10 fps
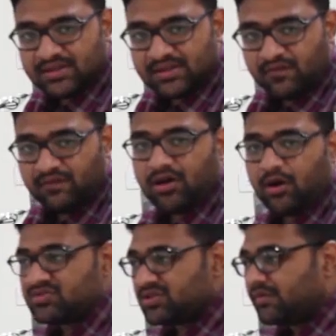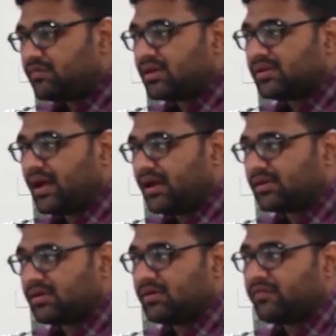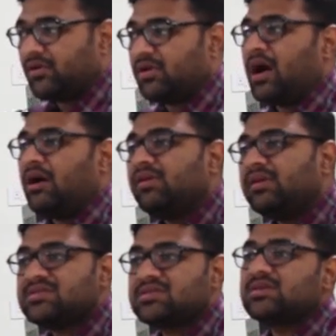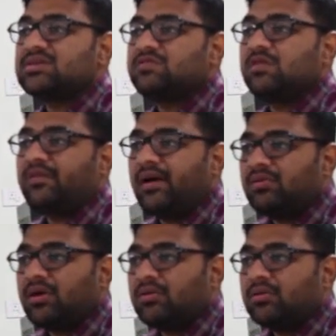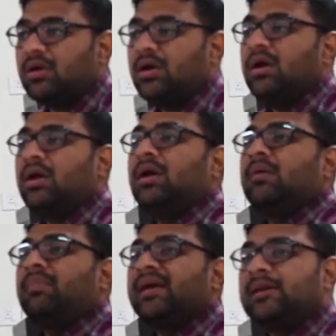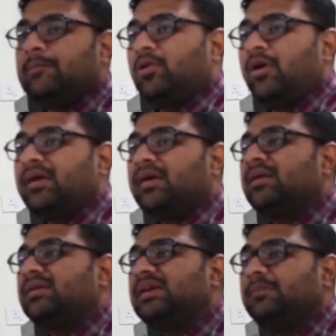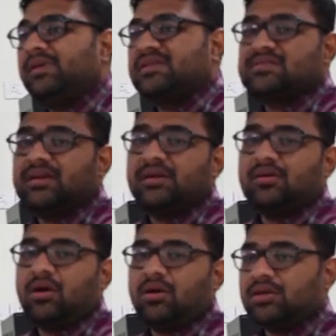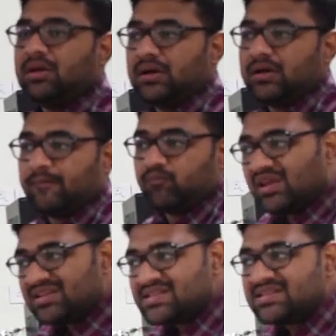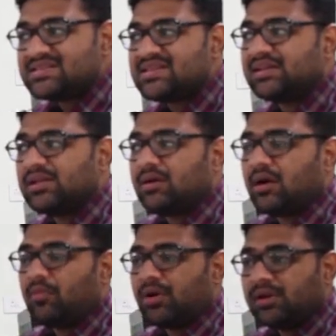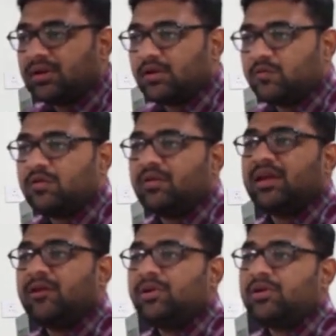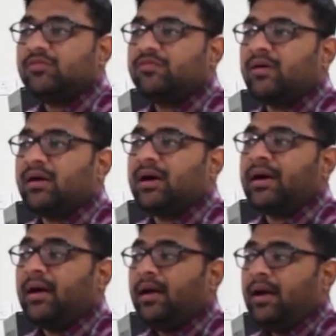signal, we observed that for our research we found out by deploying a deep resonate on the ECG signal monitor, we were able to